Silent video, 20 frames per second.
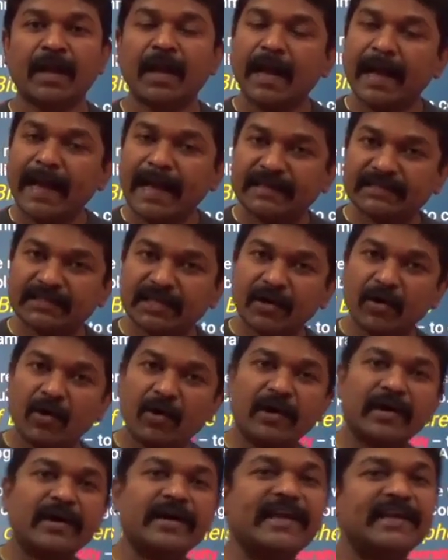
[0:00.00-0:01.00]
As I
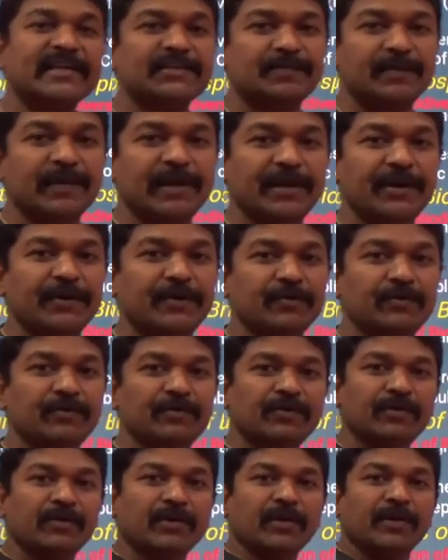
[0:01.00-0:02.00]
already explained
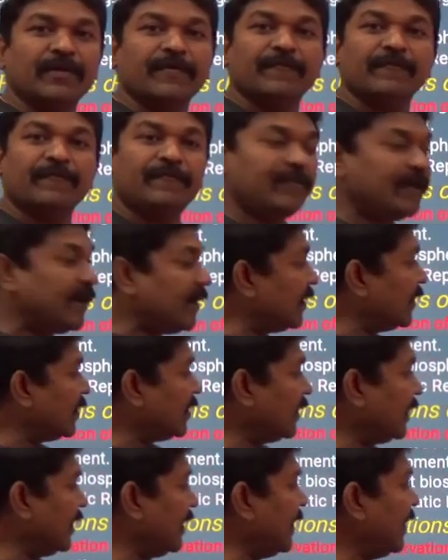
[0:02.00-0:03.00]
you, where
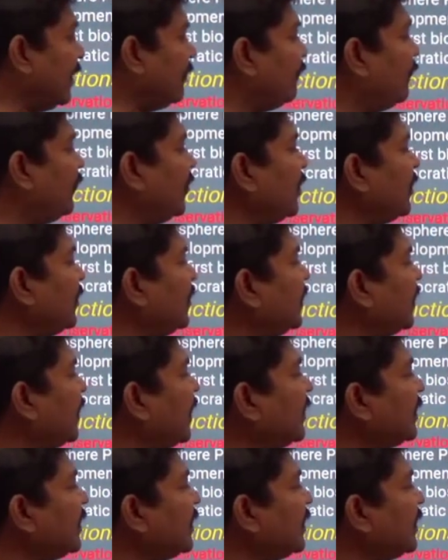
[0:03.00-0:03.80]
a very great